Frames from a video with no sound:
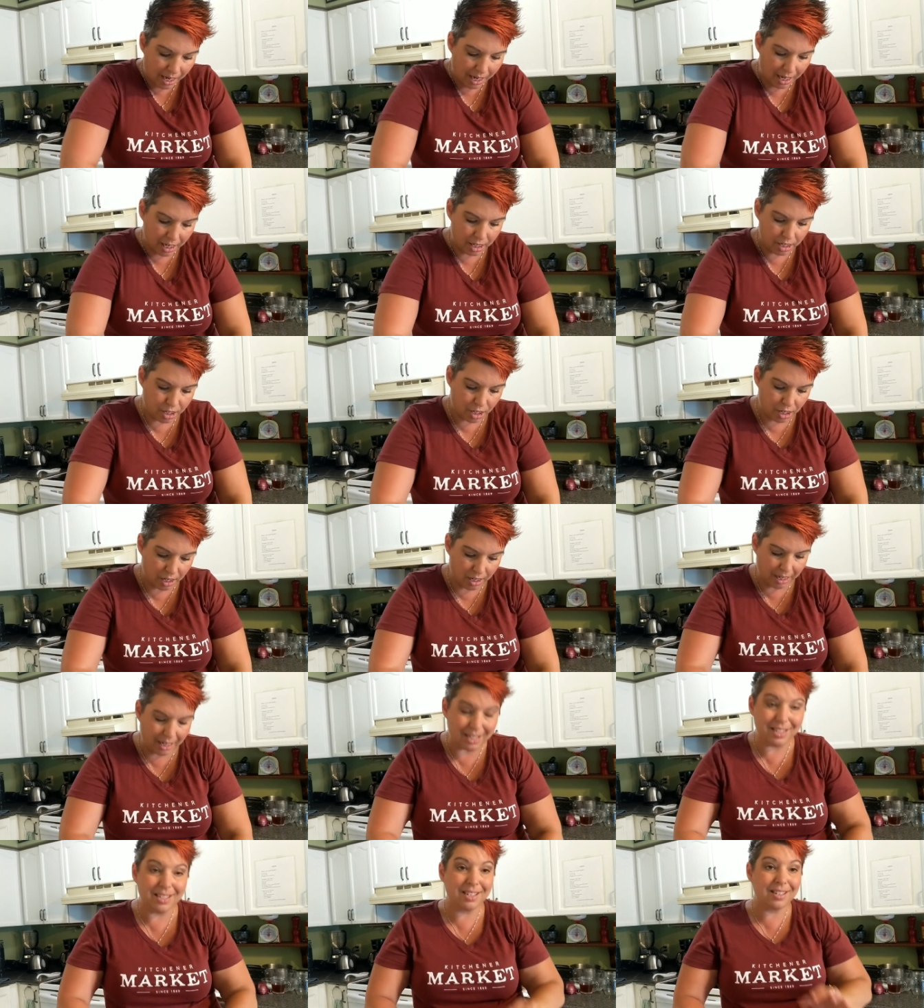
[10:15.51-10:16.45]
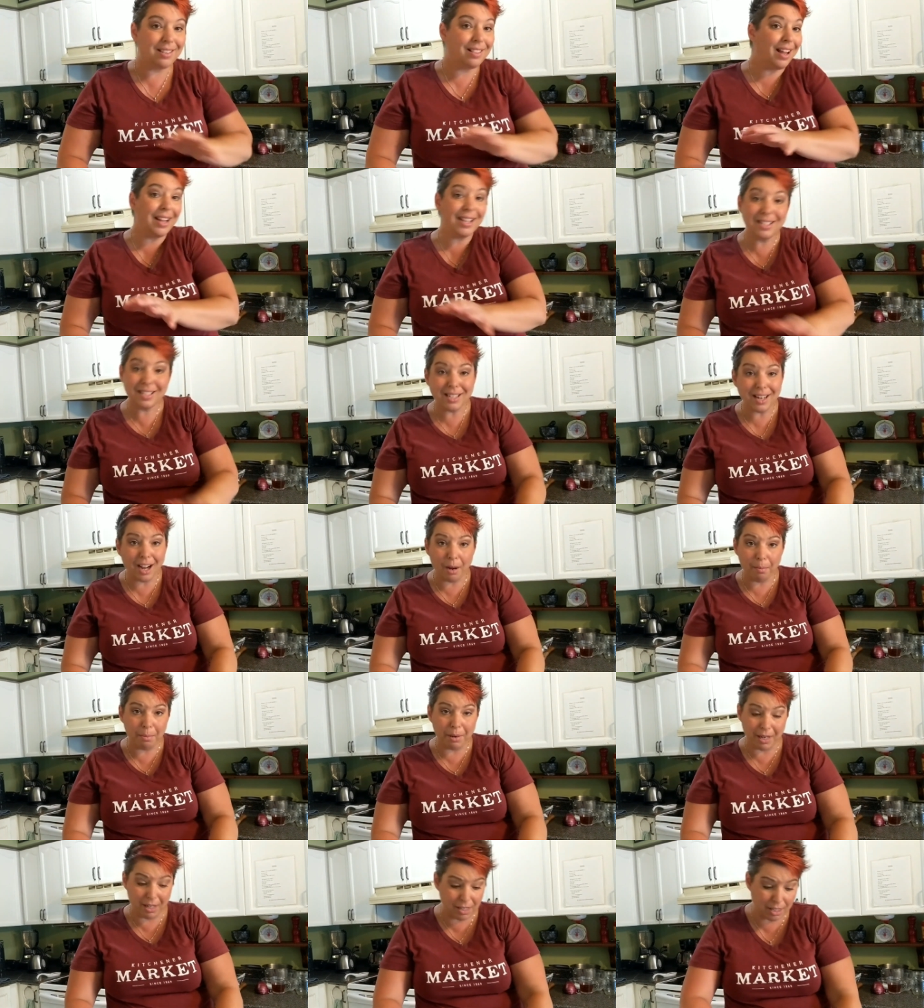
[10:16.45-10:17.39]
it is gonna get sliced
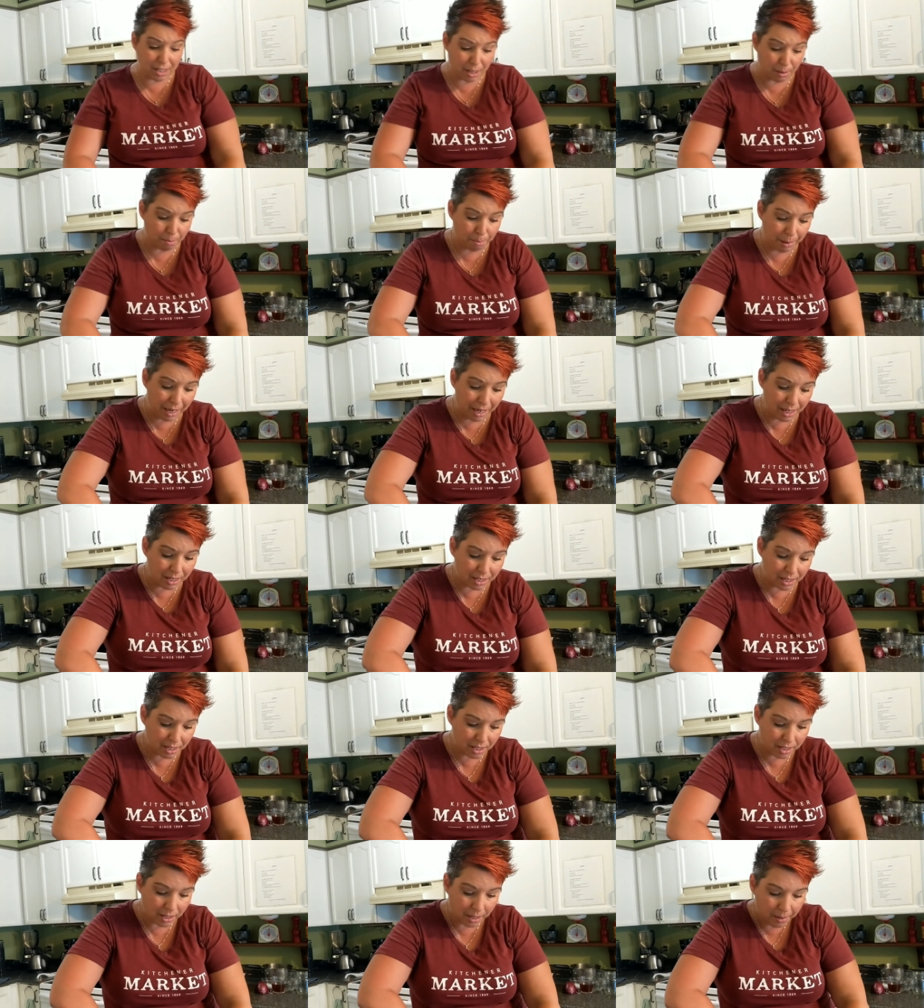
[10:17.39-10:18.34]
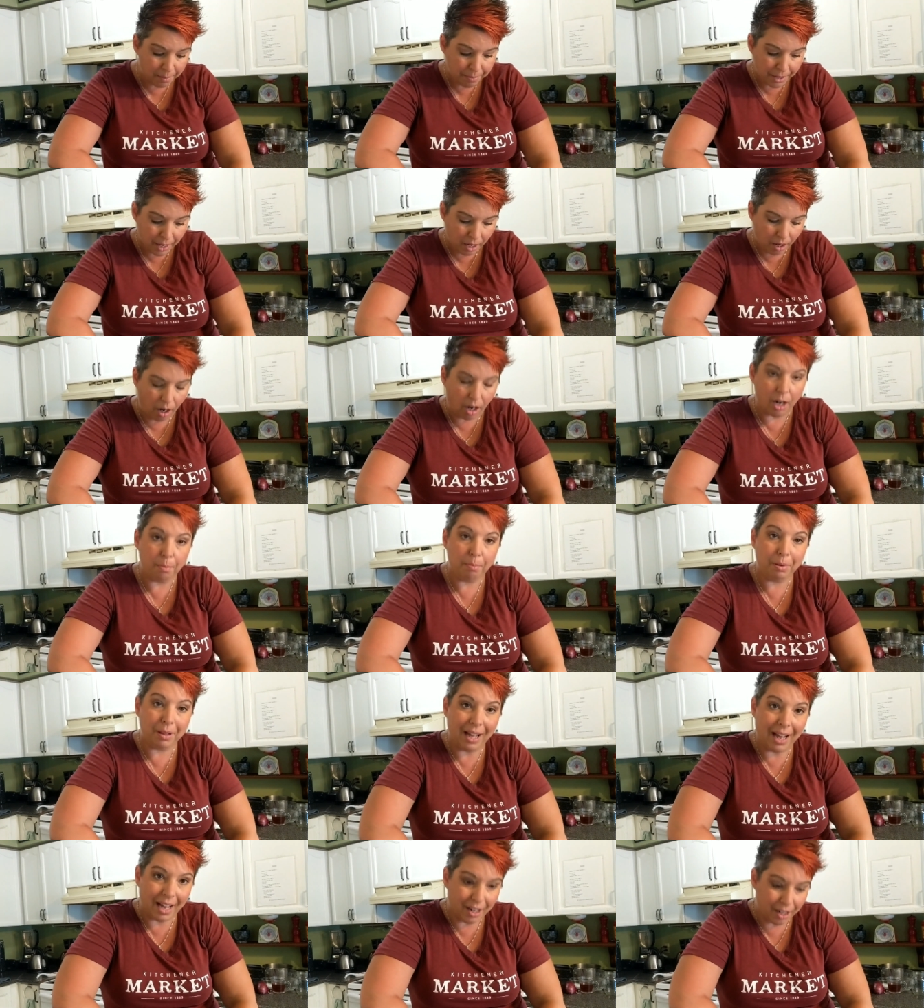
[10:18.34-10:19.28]
up into some pieces on a
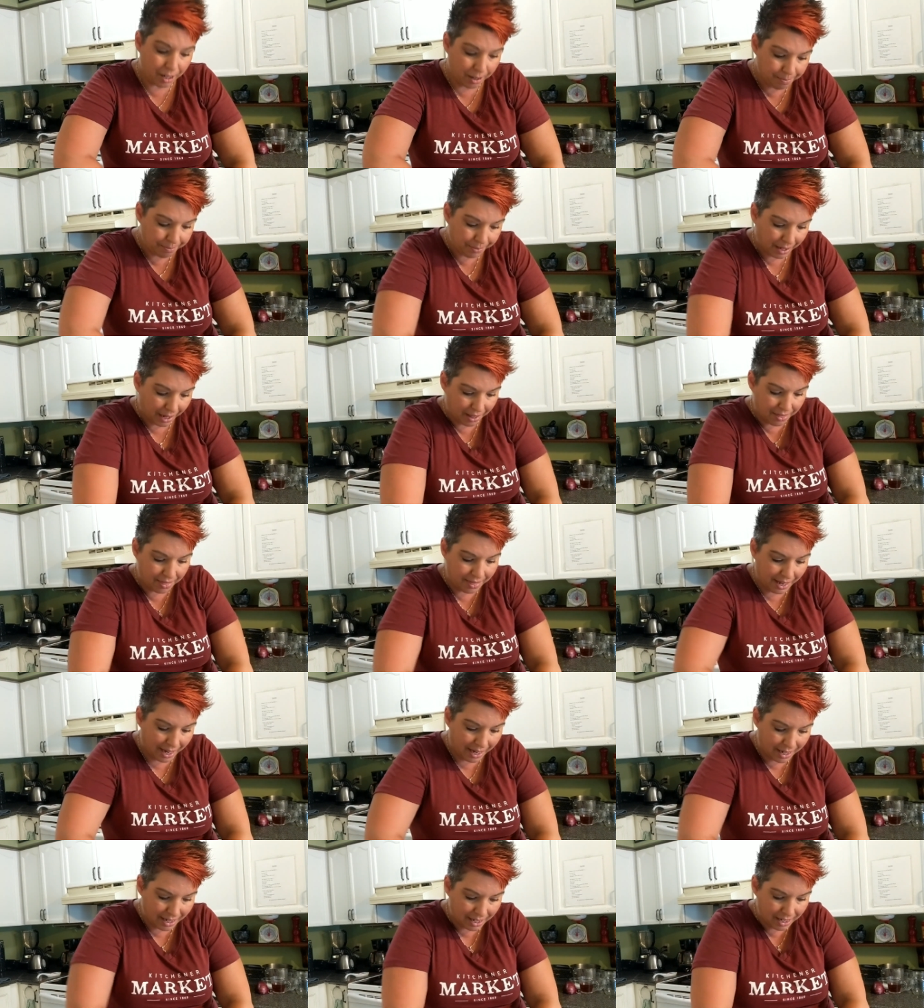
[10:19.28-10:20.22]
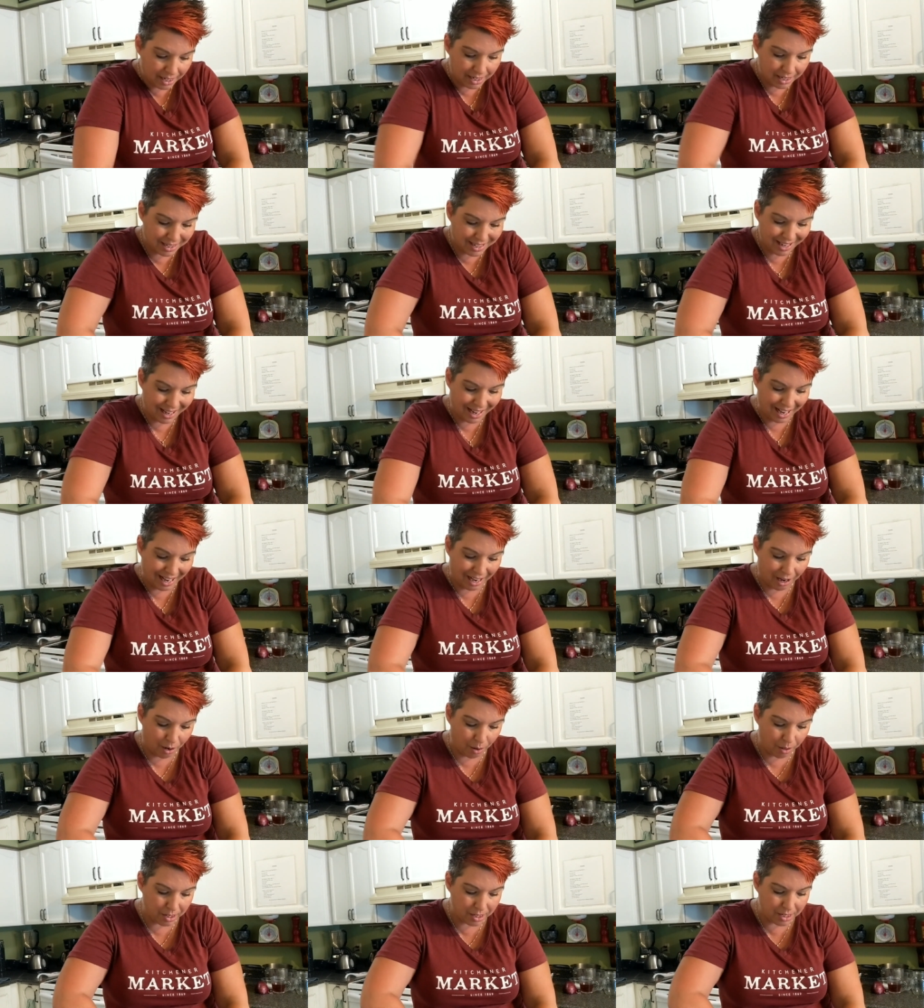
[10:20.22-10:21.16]
platter, and that is
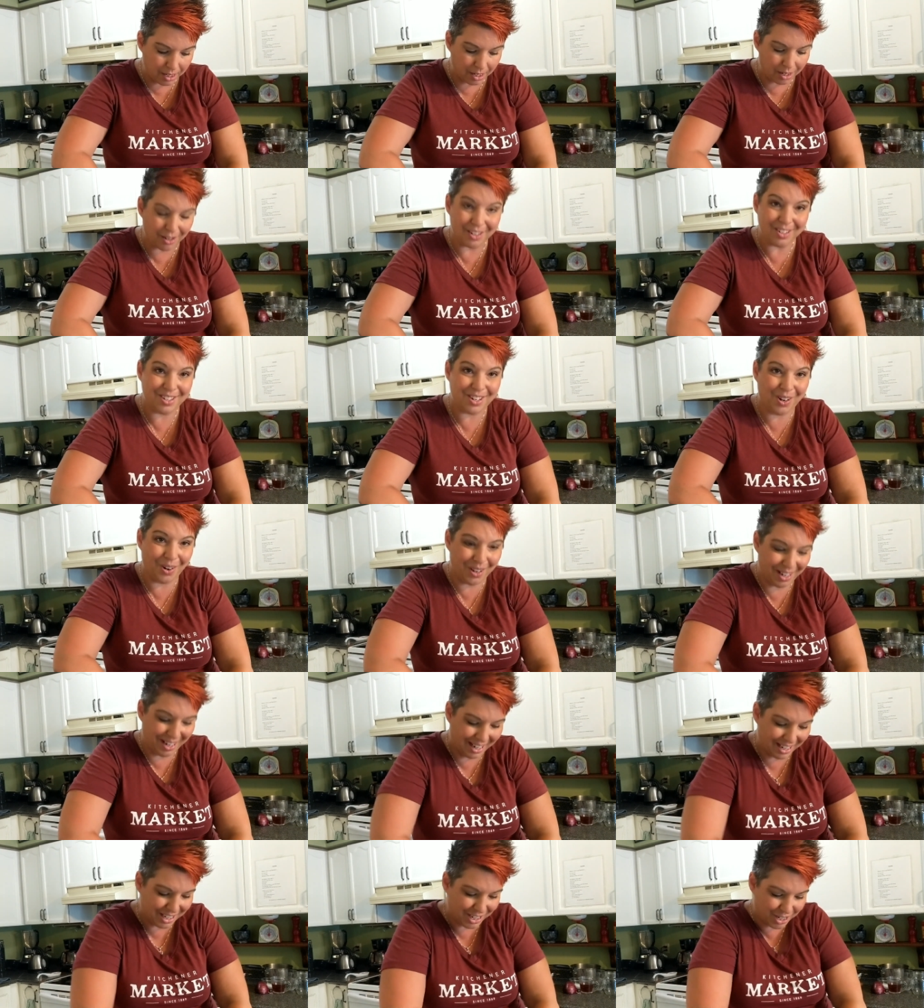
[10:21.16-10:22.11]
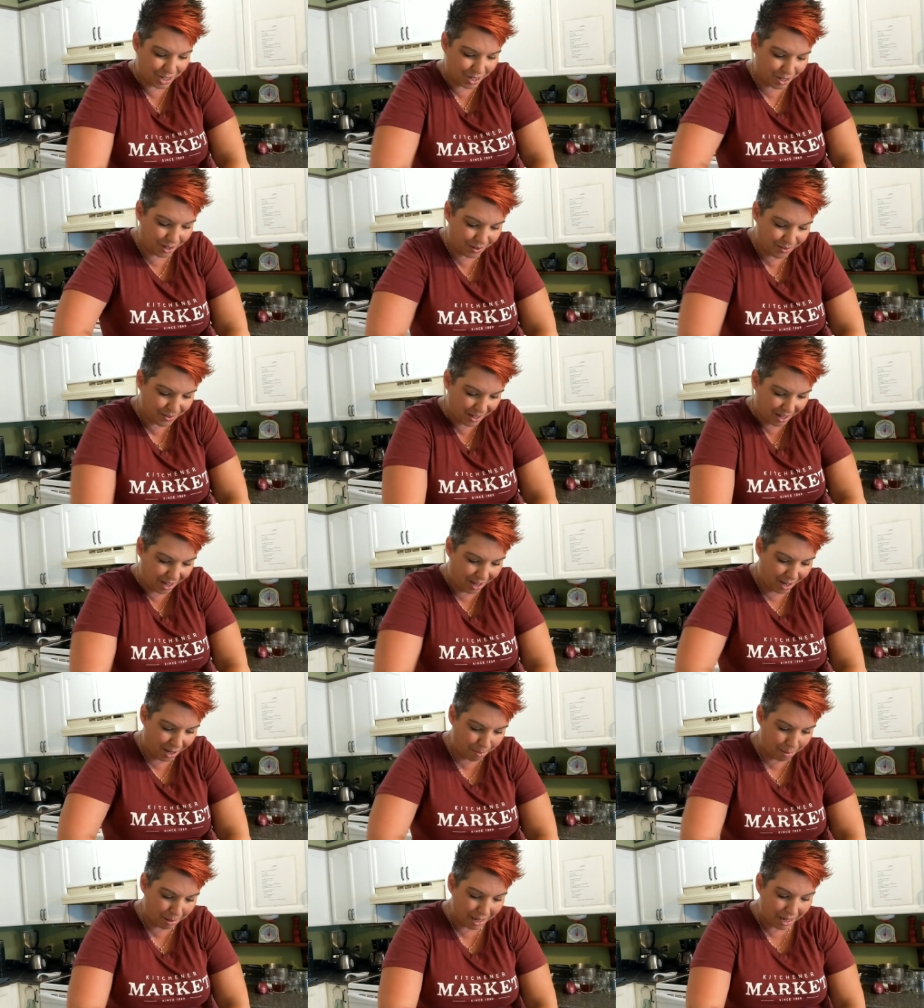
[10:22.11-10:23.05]
how dinner is gonna get served
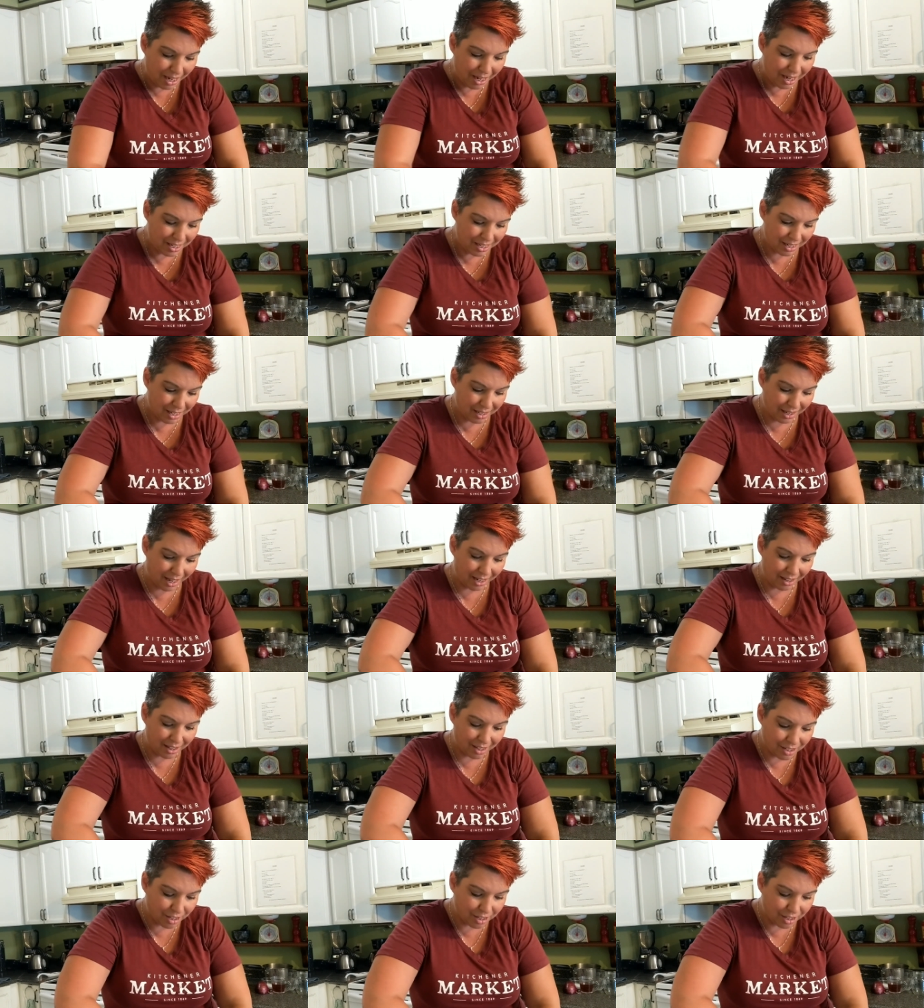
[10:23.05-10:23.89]
up tonight.